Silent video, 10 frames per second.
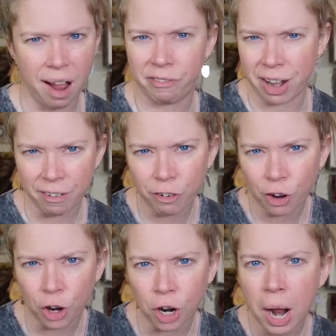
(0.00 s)
I've
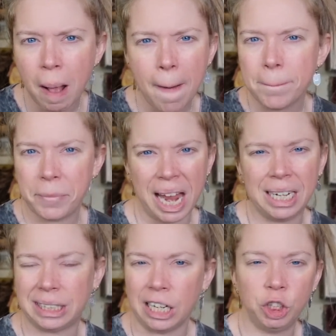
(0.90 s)
never paid
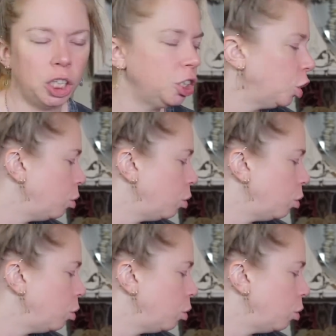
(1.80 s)
attention to